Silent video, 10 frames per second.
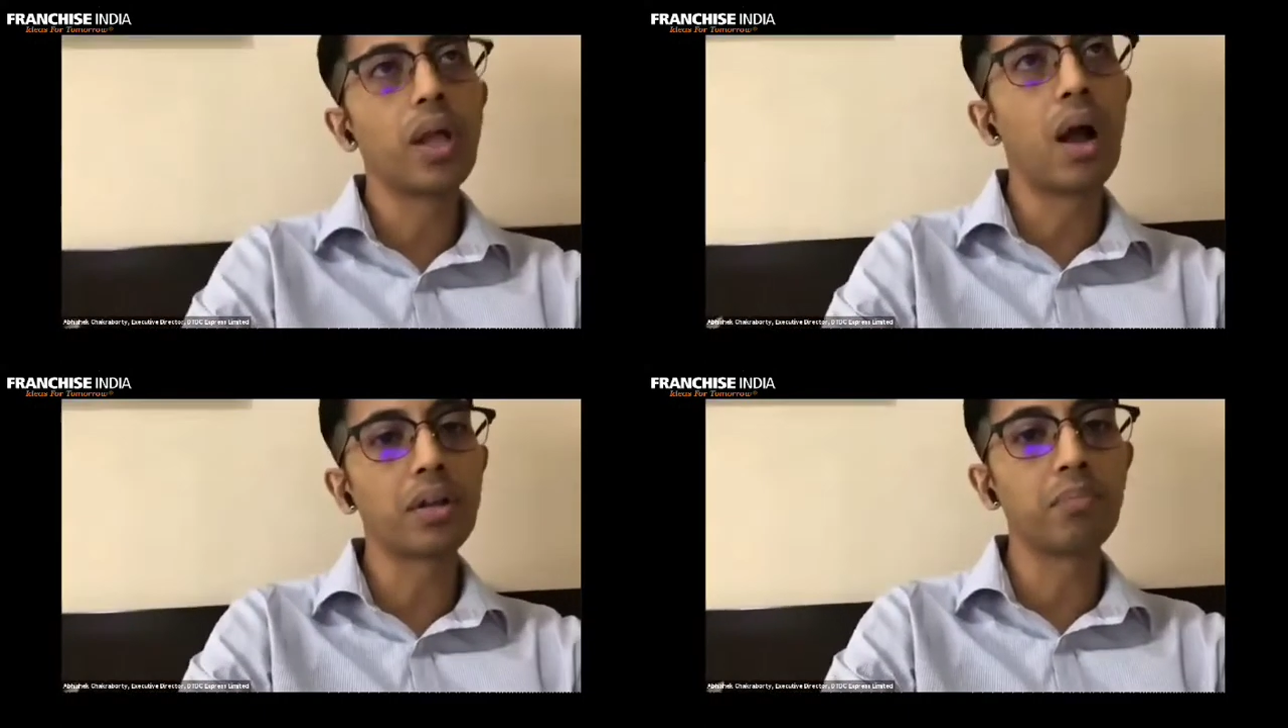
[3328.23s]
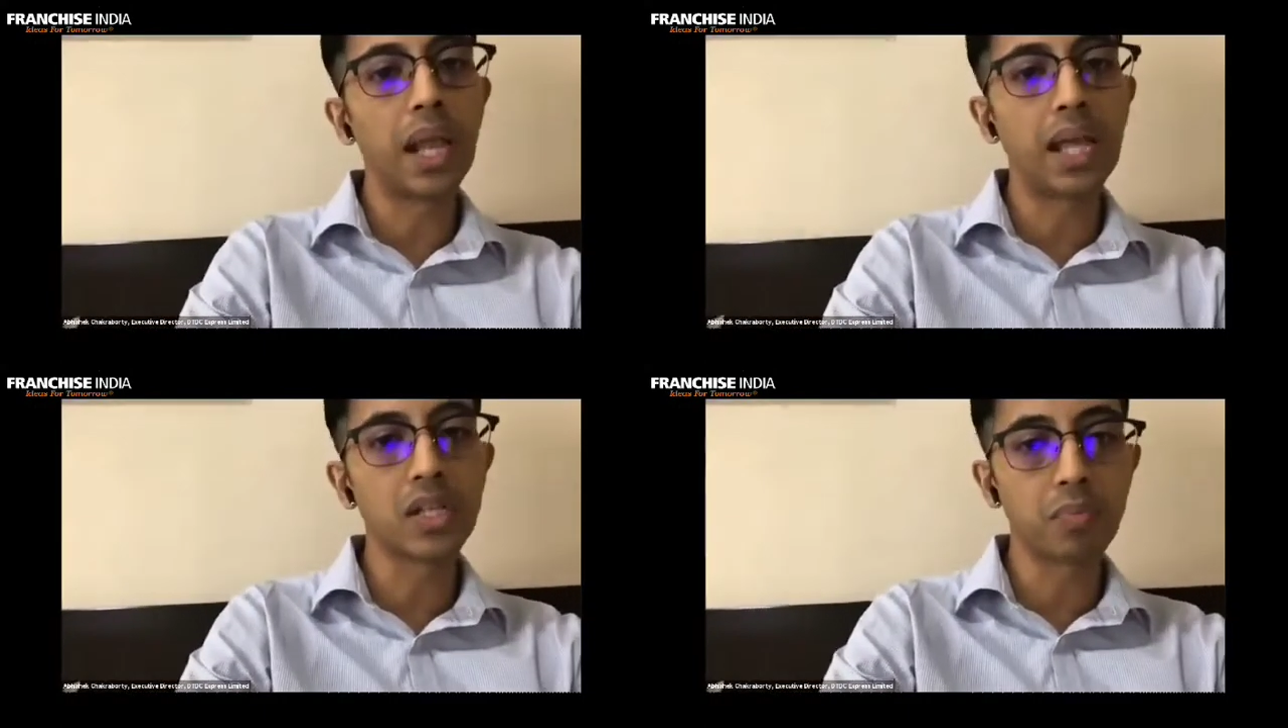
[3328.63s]
But I think
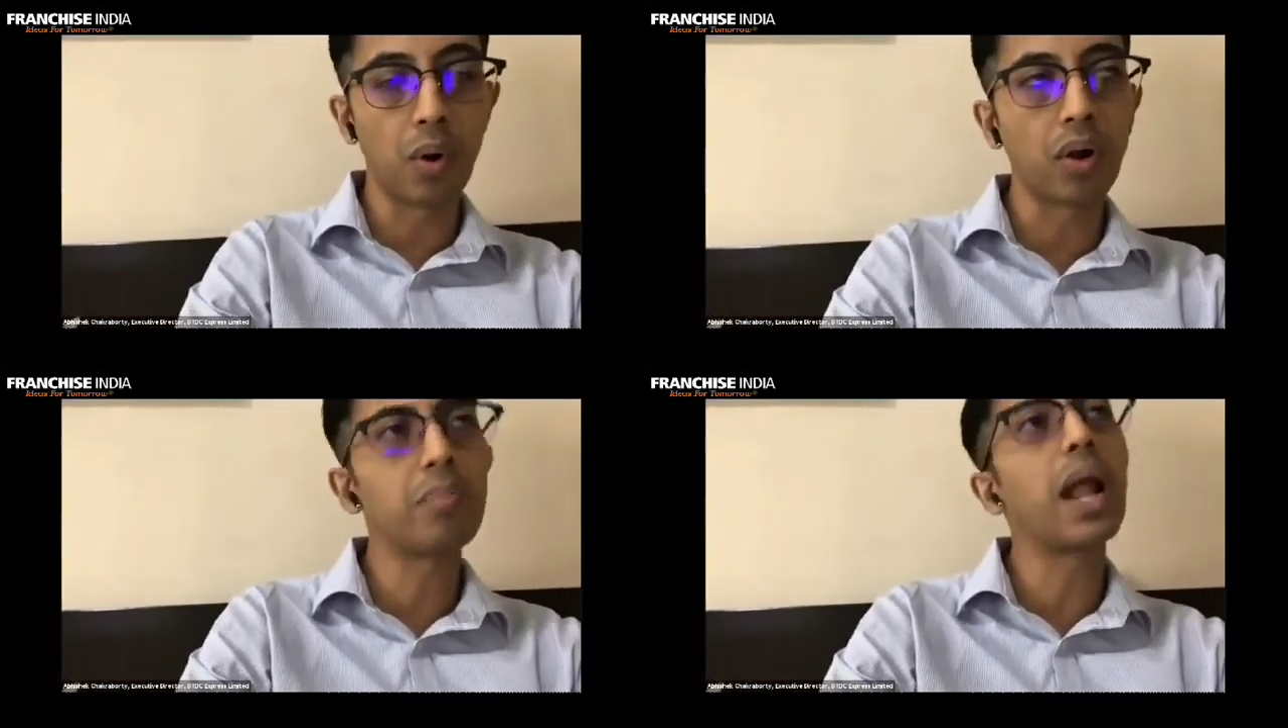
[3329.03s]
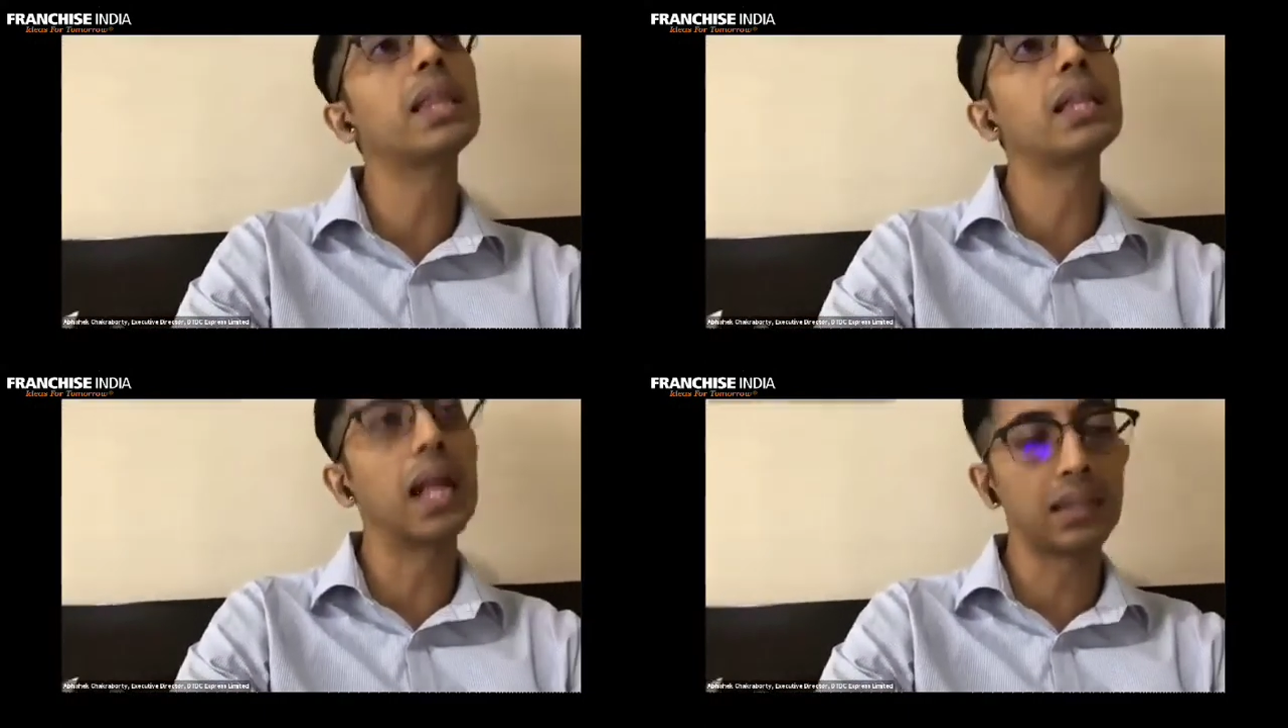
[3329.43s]
that is the
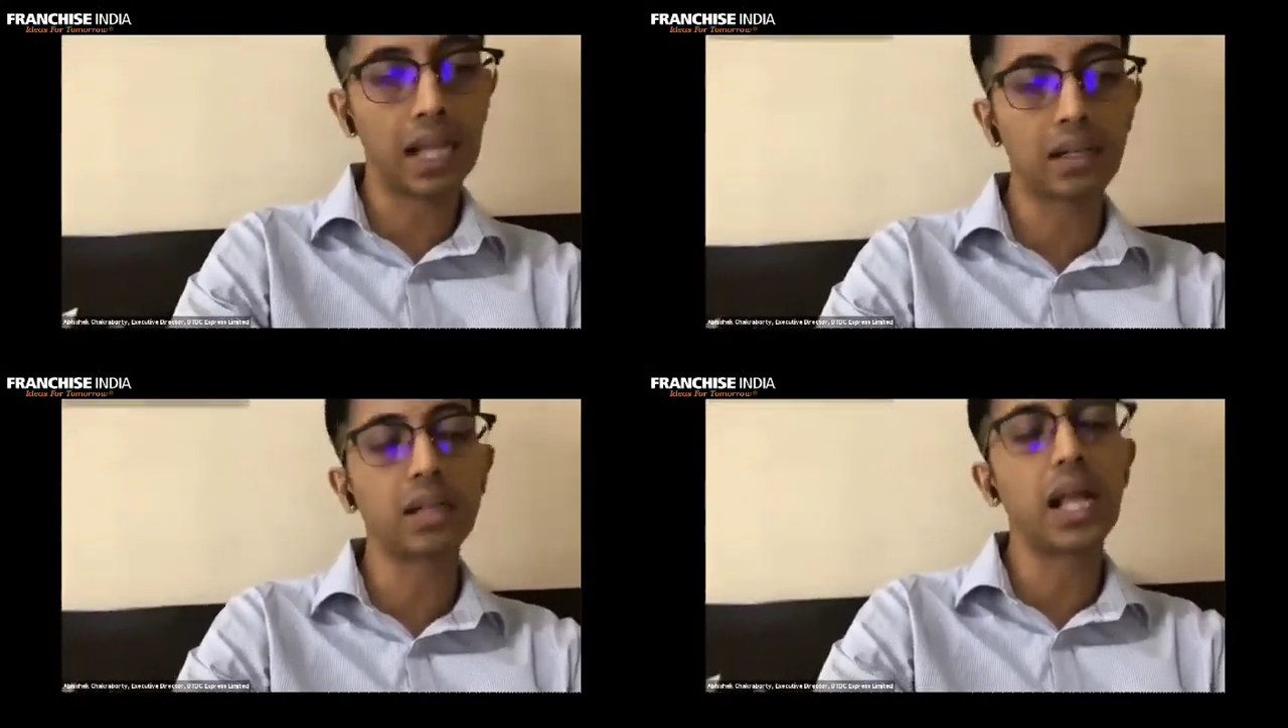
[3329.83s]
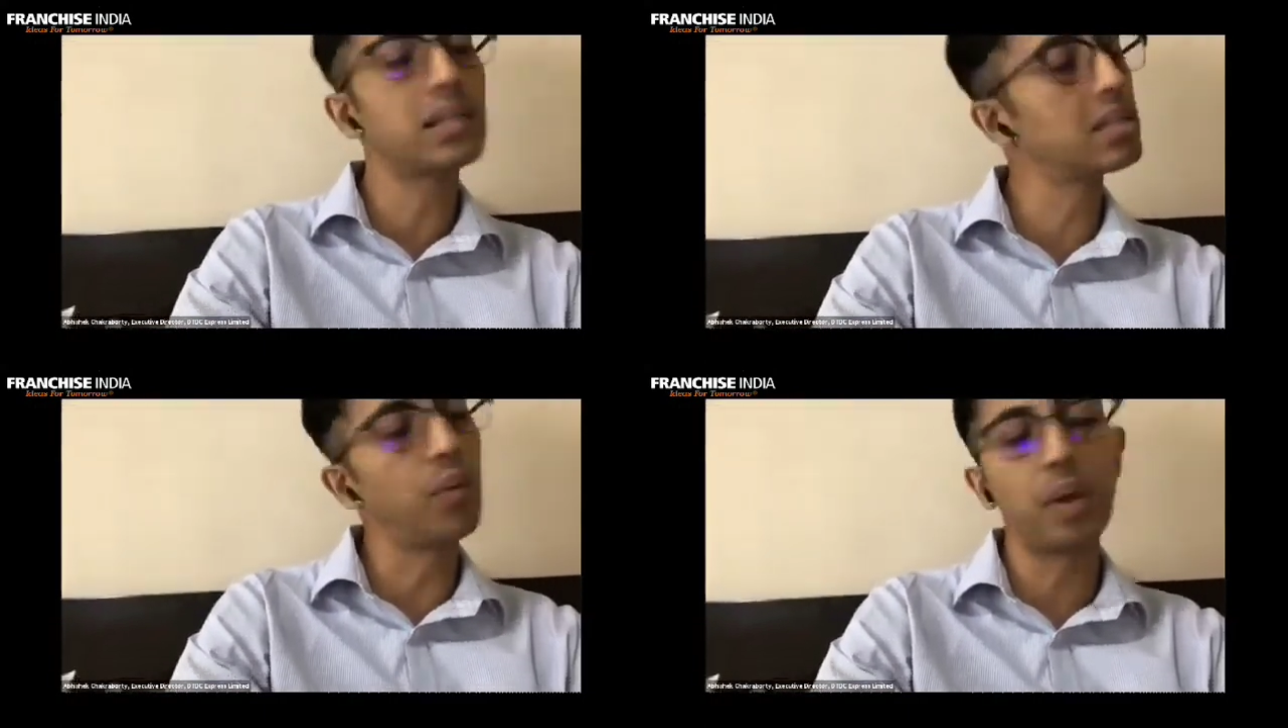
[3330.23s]
way we find release
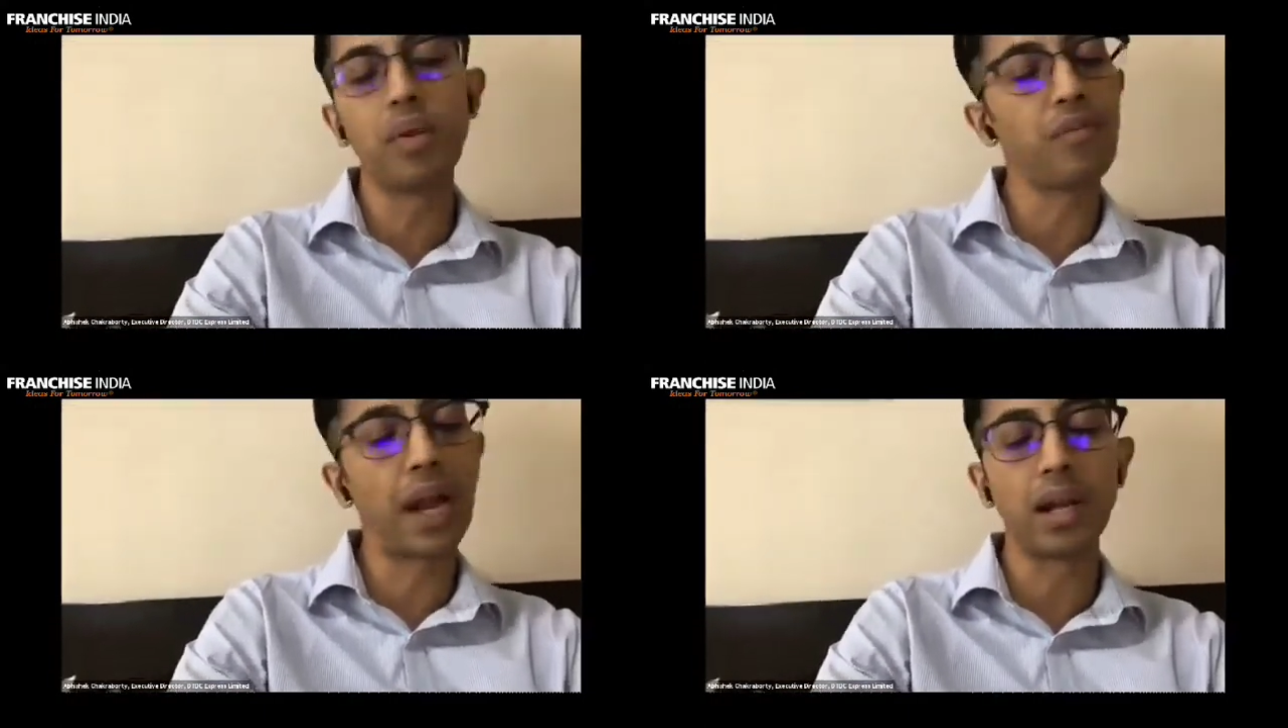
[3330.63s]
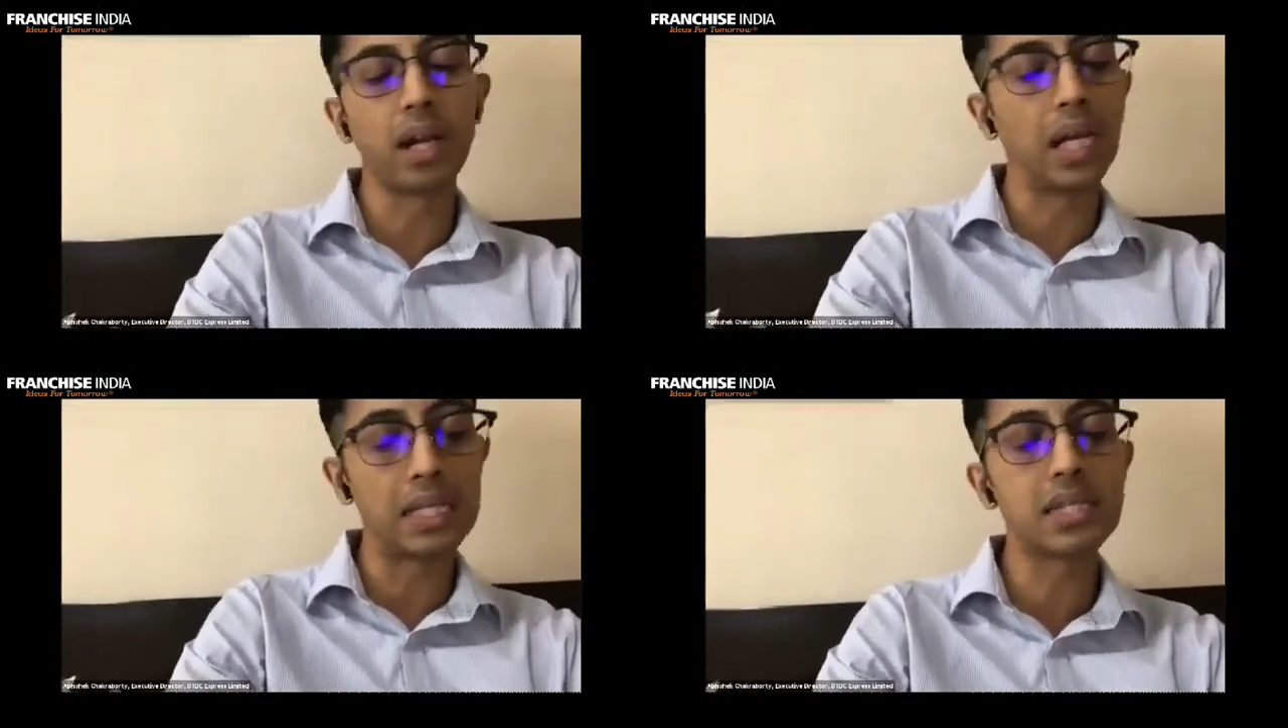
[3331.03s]
in
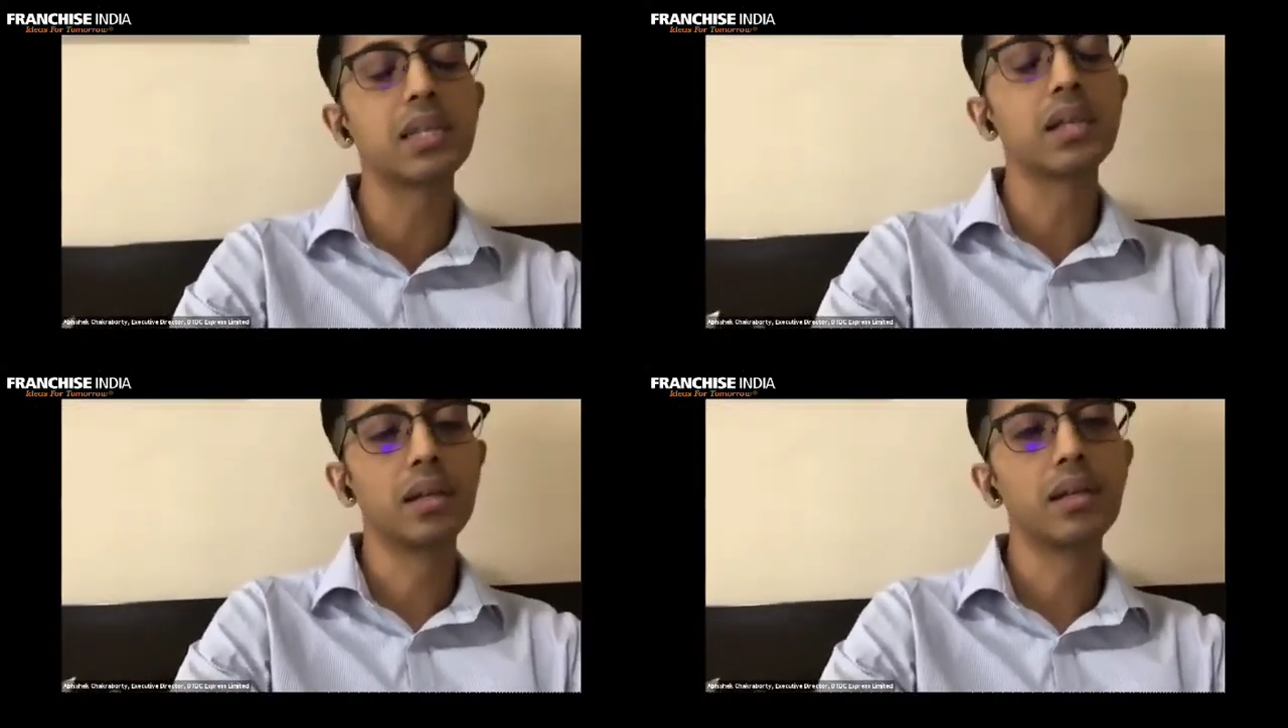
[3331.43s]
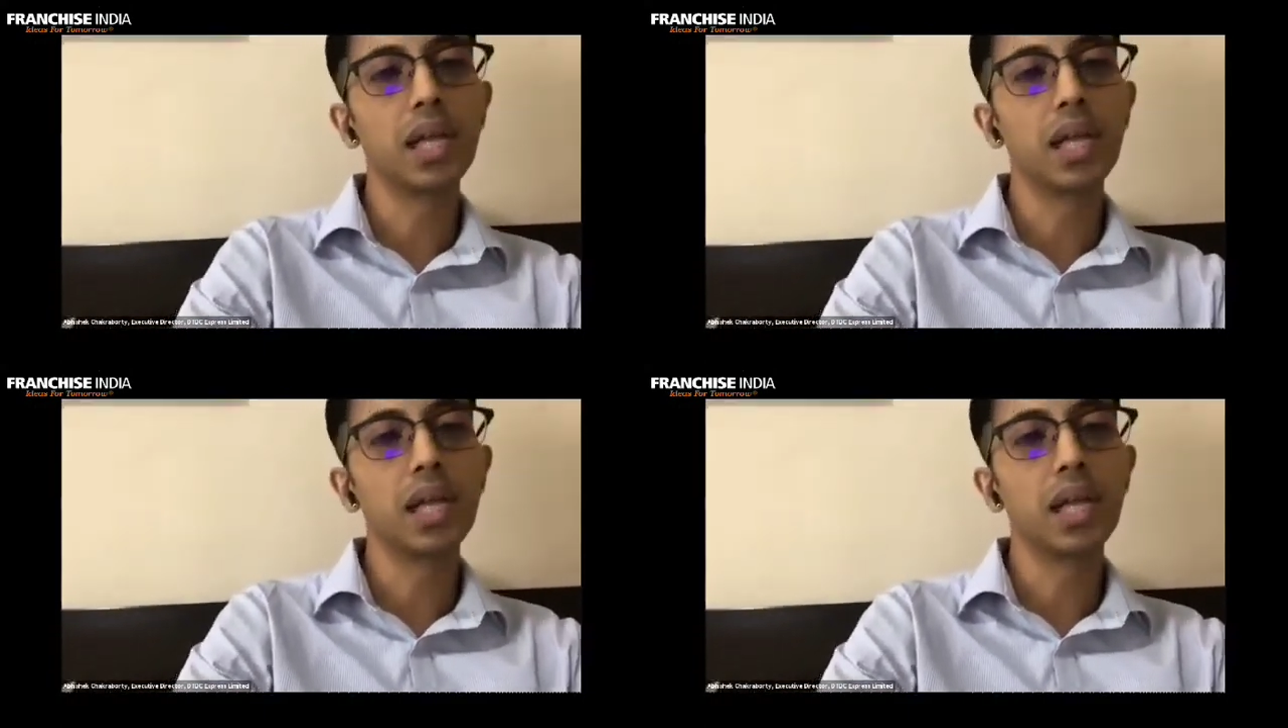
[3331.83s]
these tough times.